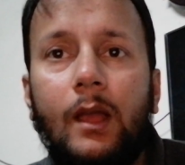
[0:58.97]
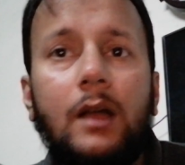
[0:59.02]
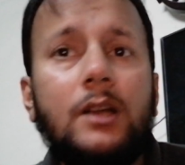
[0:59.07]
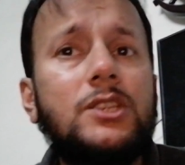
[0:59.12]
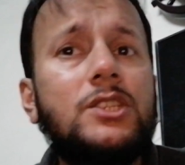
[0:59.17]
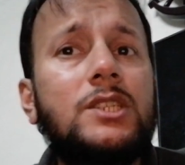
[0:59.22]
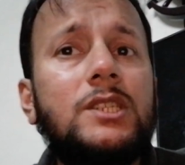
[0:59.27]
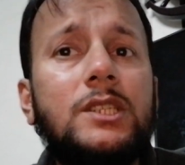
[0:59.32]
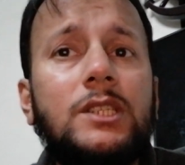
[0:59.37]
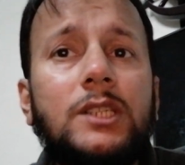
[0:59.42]

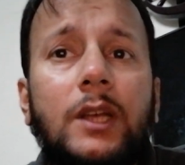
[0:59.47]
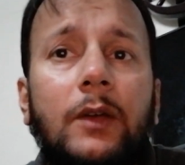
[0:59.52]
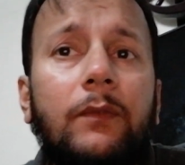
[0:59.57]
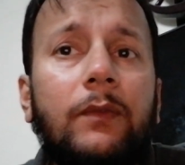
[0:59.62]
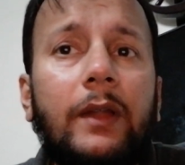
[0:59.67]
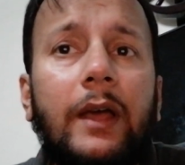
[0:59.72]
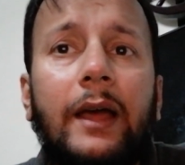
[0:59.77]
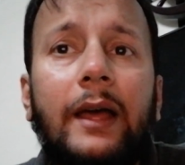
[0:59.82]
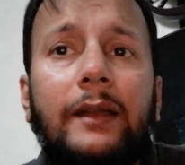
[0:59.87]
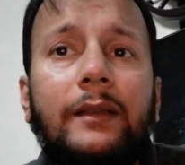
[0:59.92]

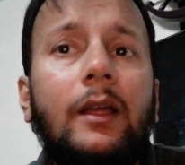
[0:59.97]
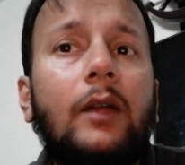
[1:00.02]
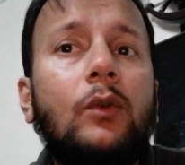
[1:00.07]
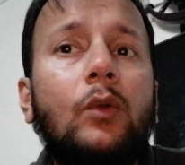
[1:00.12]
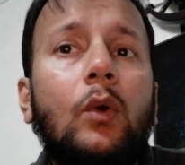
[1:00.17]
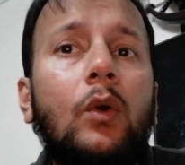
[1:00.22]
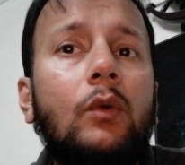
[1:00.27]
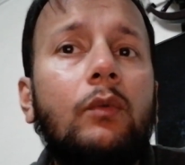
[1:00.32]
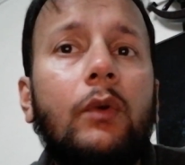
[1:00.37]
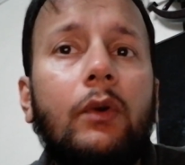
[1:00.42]
Shiflett
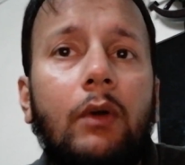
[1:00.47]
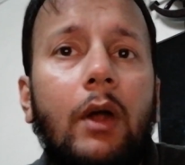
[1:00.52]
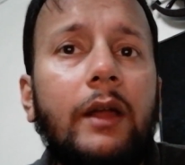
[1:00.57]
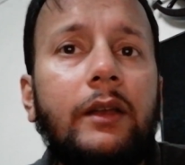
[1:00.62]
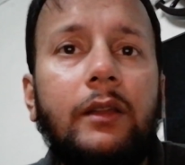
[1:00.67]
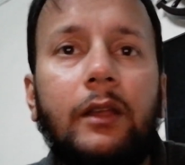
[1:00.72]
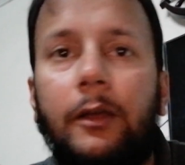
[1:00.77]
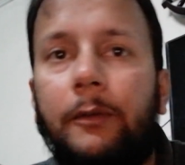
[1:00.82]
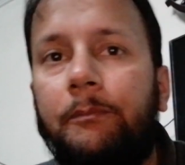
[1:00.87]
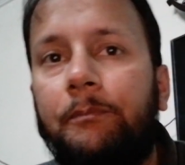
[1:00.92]
told
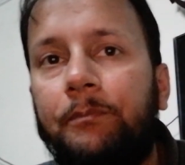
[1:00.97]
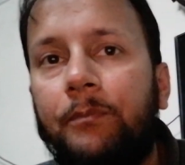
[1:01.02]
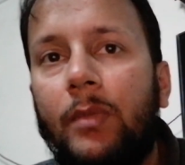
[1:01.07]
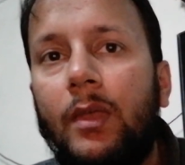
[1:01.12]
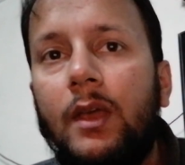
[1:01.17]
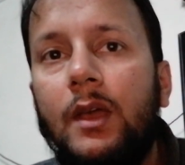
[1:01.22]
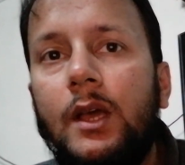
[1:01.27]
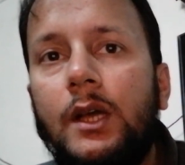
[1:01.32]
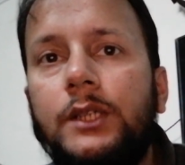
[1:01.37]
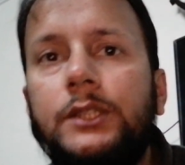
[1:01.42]
Variety.
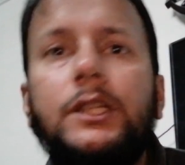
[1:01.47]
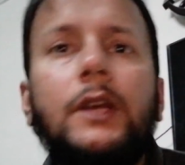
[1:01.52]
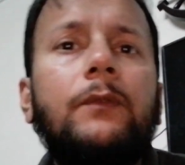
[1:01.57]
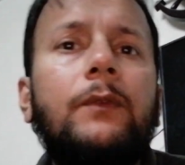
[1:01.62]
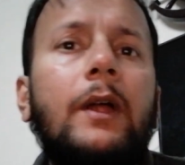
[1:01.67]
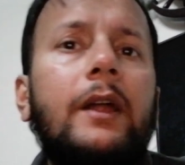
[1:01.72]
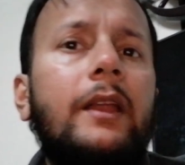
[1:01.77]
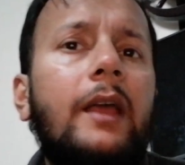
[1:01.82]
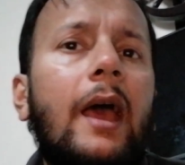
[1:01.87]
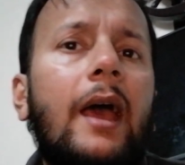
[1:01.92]

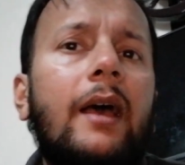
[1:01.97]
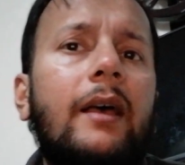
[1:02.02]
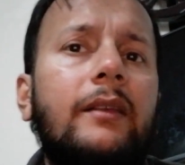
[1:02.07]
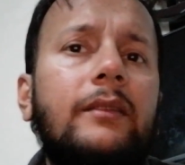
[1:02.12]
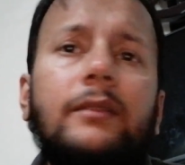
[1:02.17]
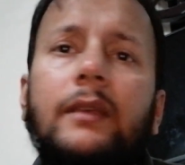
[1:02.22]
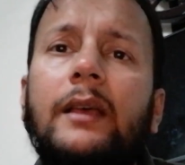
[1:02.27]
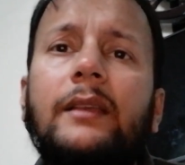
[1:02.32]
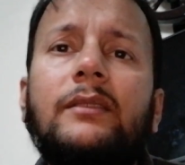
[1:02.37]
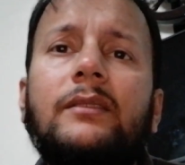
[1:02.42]
Shiflett
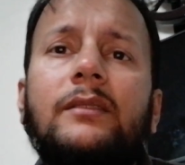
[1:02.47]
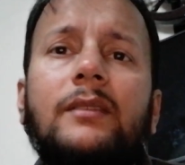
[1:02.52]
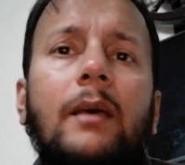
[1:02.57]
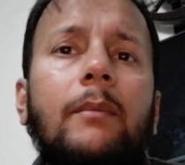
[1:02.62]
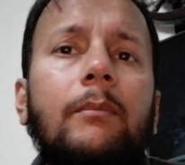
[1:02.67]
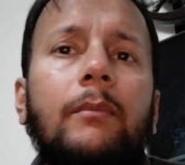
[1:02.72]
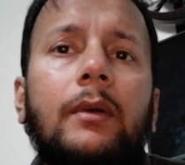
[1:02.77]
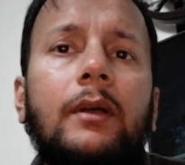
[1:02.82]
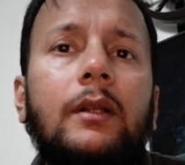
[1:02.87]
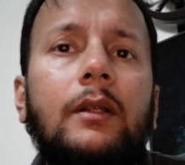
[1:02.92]
has
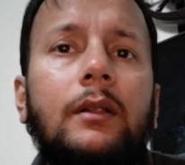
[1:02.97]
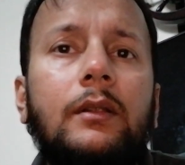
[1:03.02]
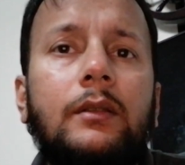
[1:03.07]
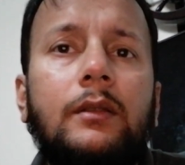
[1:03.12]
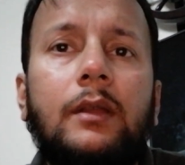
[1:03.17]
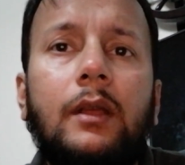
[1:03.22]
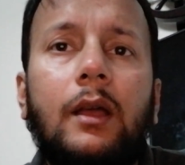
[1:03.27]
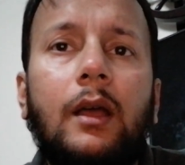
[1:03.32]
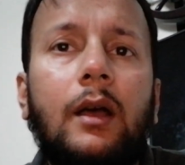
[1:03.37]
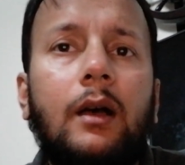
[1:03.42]

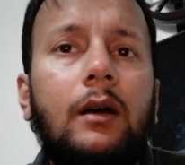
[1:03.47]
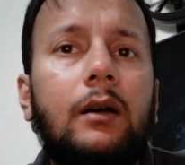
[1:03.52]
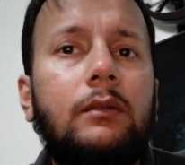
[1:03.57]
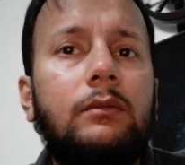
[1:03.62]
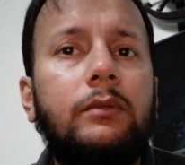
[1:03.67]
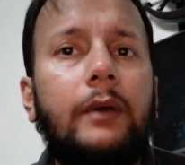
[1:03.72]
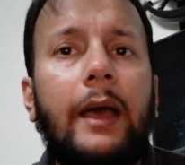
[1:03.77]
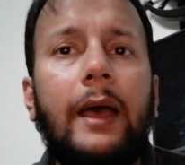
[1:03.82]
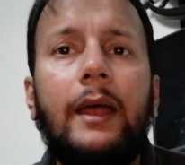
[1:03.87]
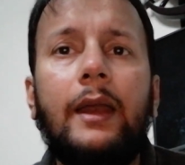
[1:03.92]
assembled
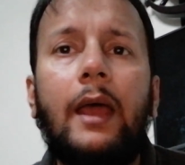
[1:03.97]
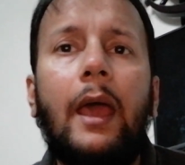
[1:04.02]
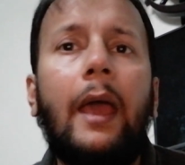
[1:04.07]
an